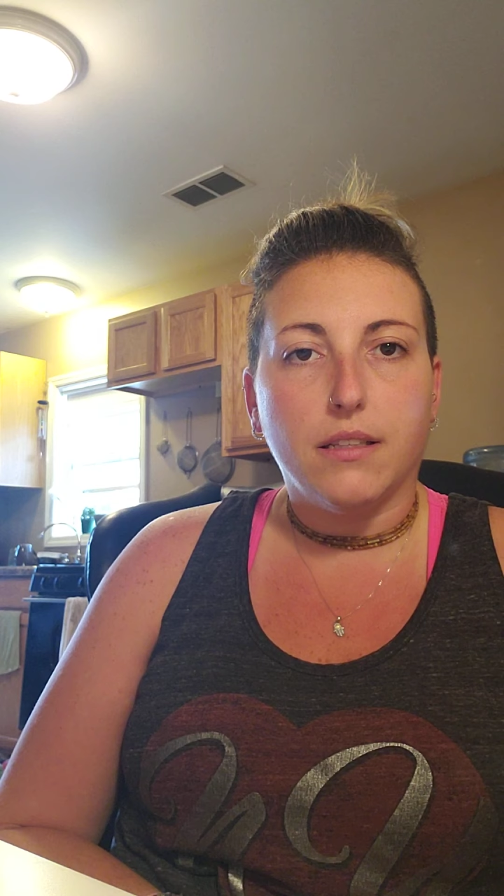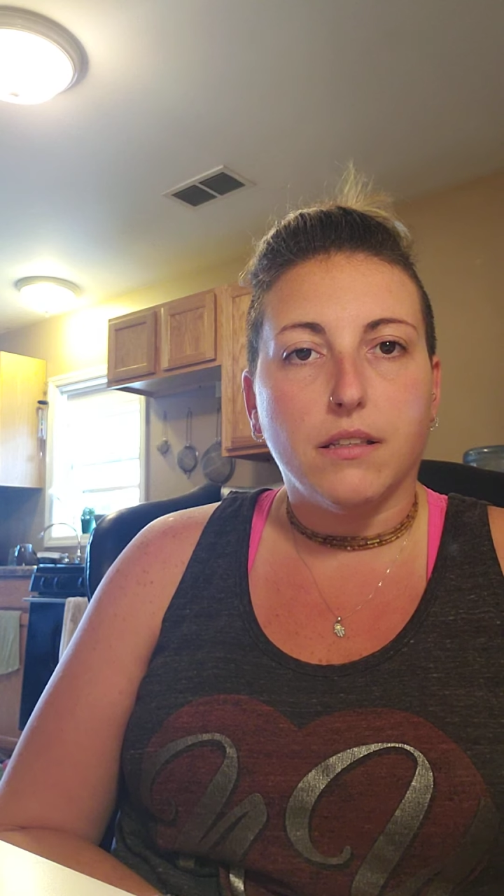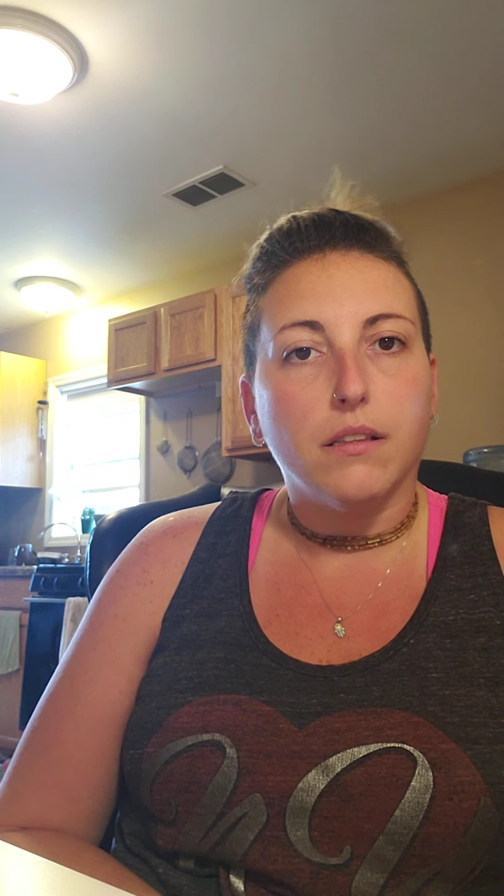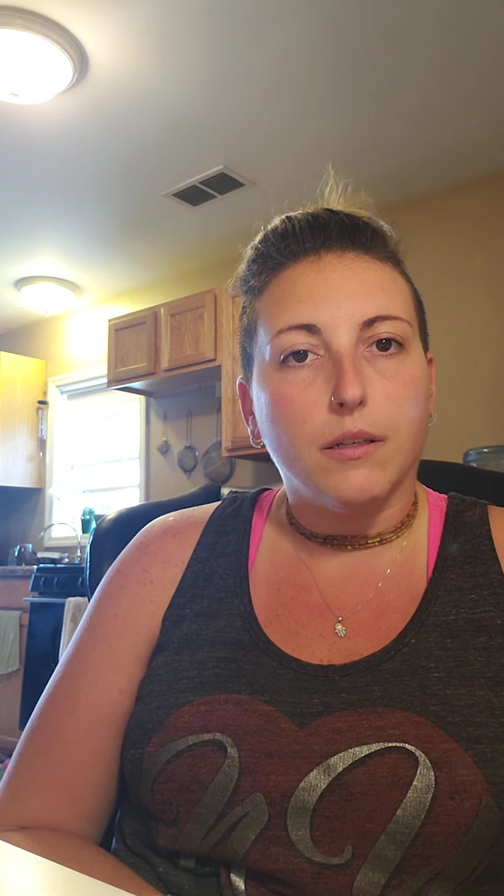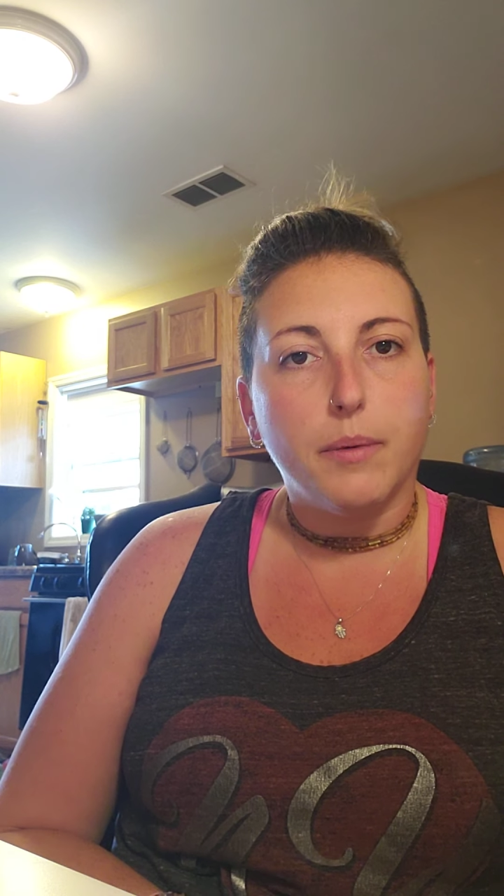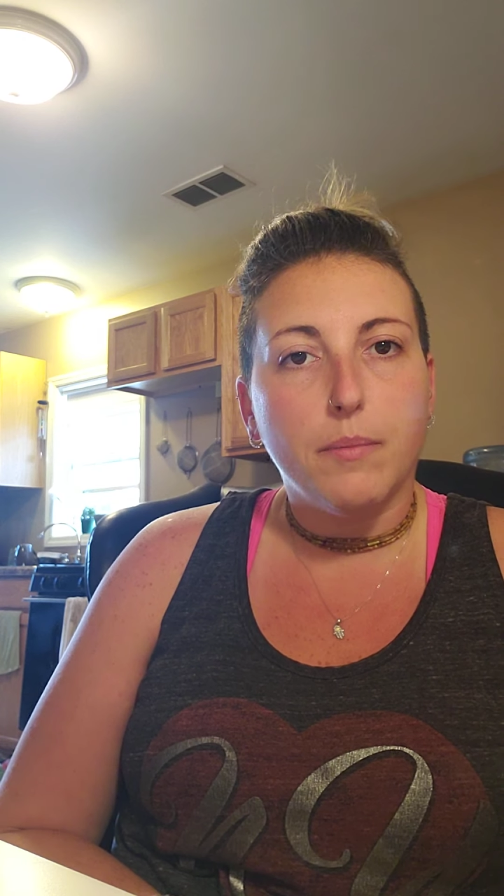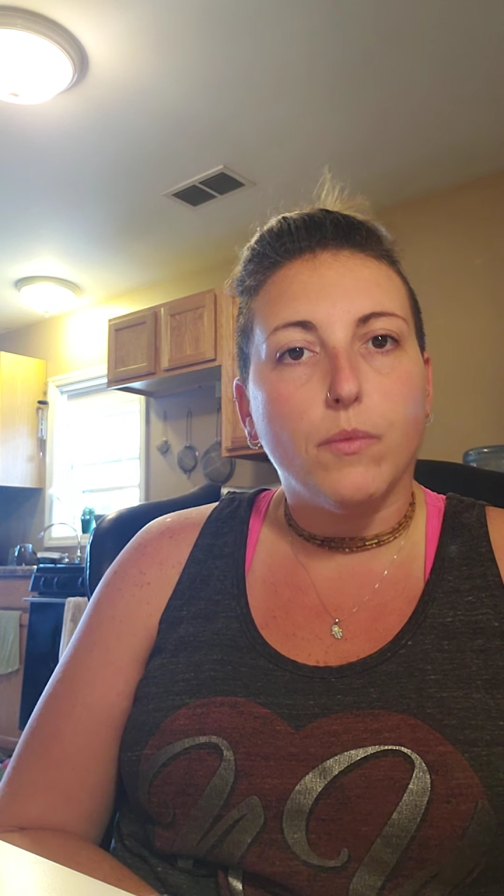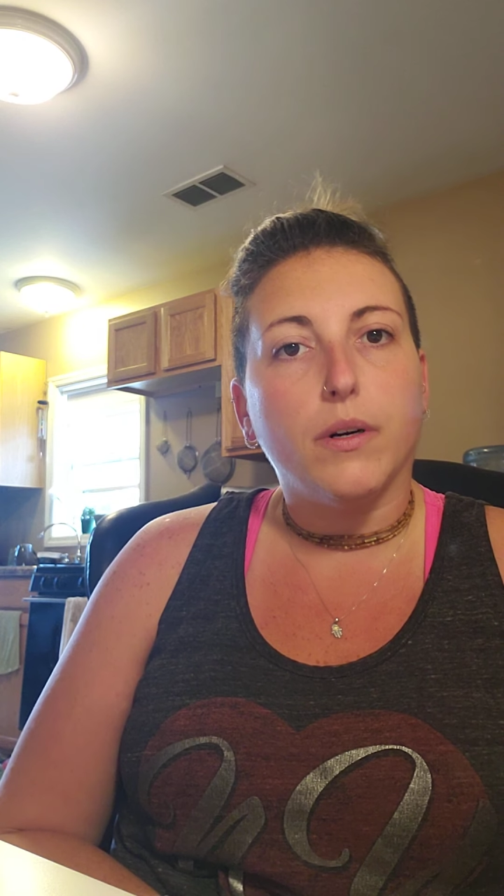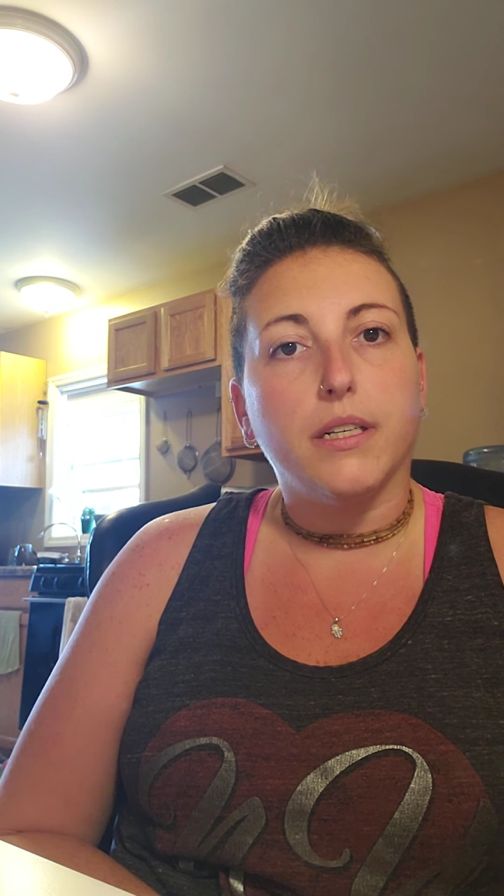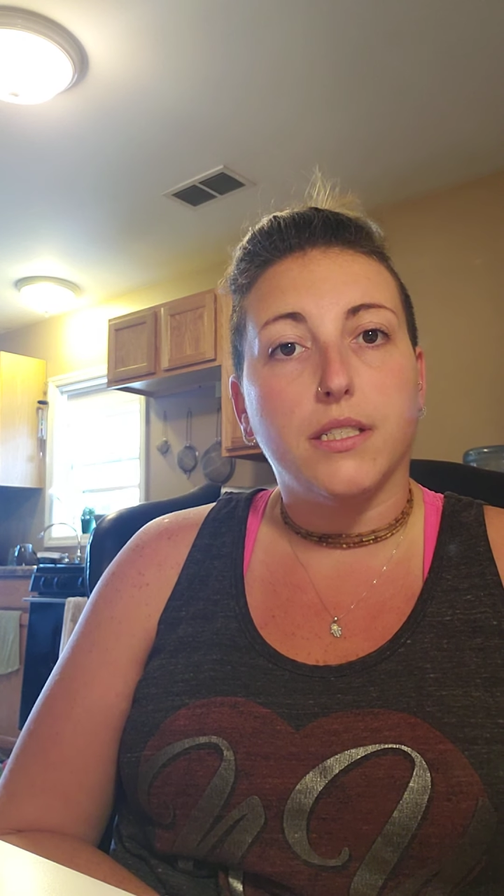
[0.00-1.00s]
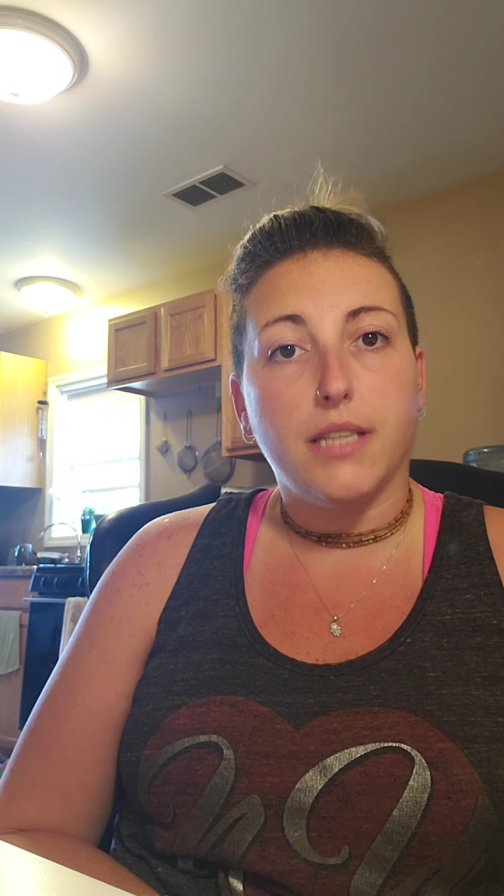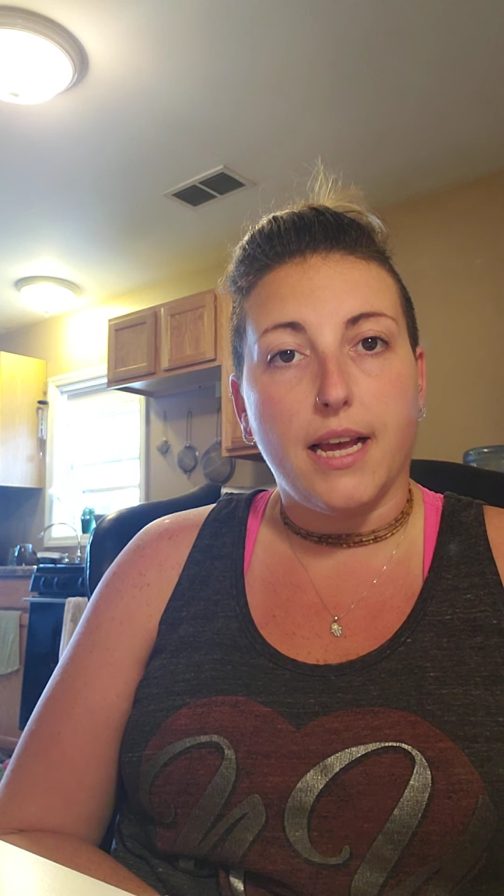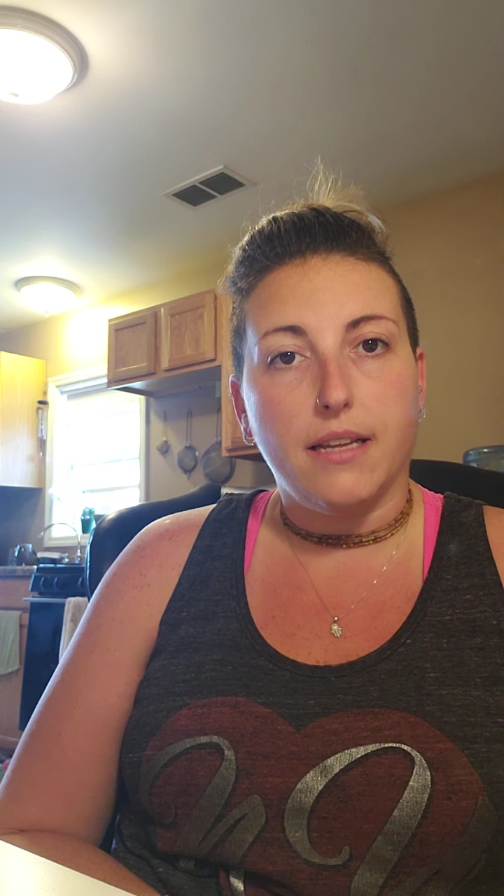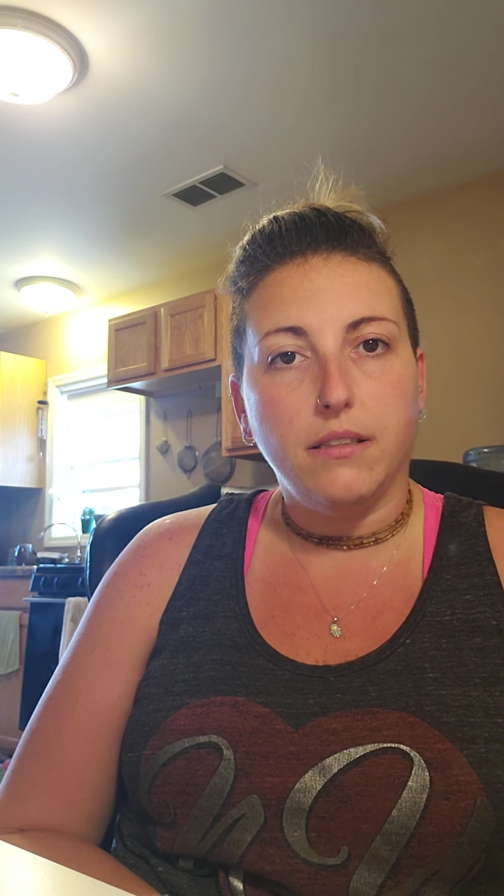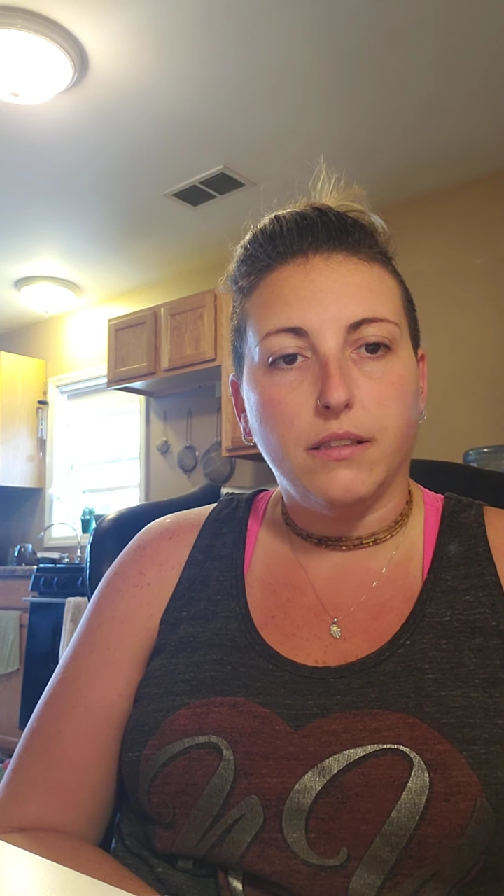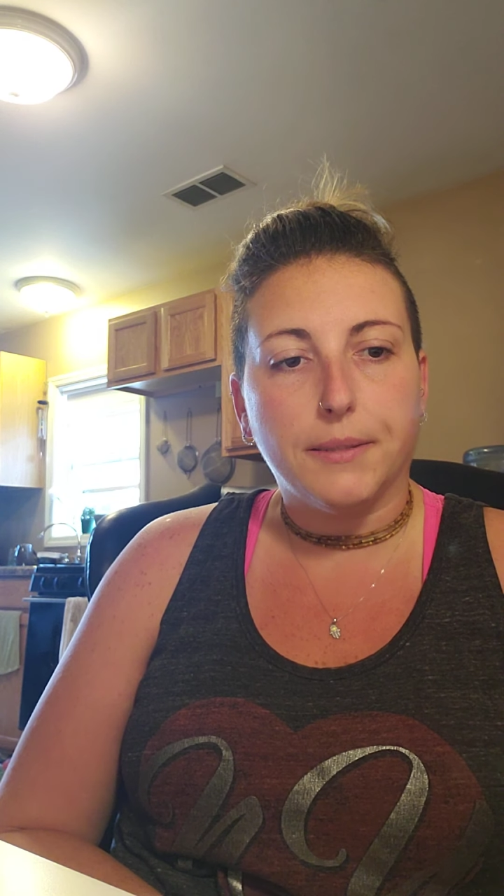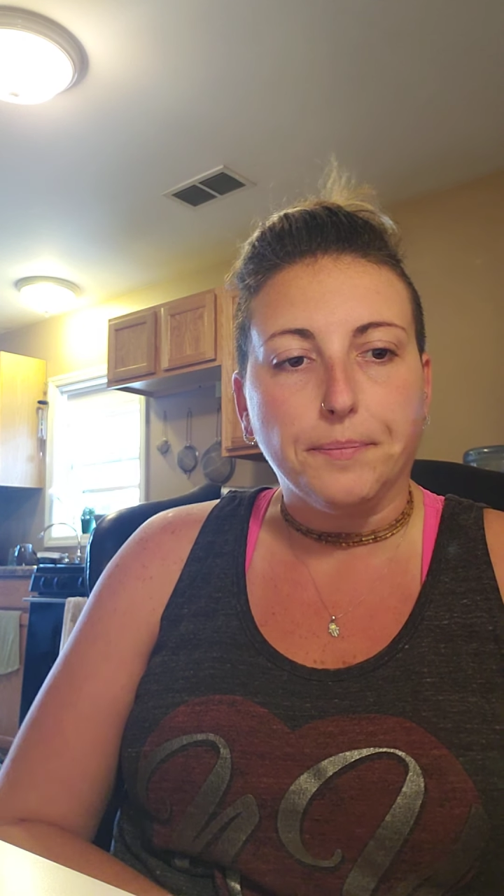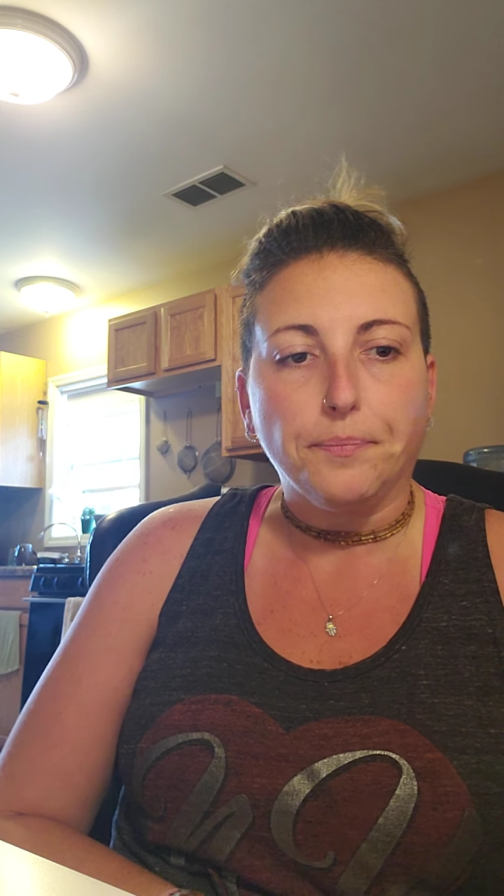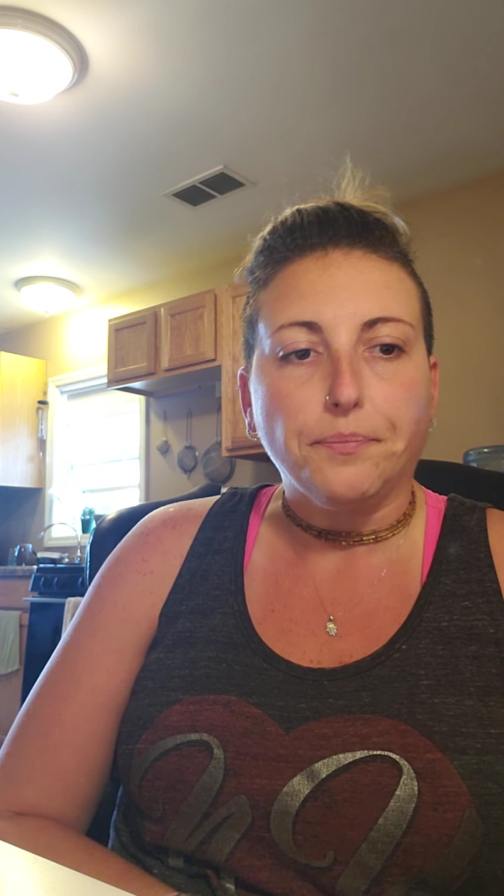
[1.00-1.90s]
it's a little bit more intense.